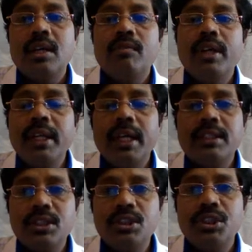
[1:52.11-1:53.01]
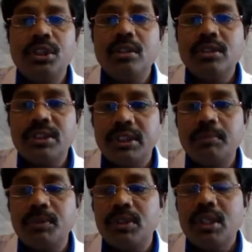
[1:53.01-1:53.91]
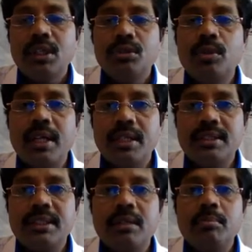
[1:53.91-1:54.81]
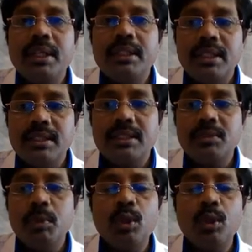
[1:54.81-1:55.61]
very essential steps to understand by the nurse.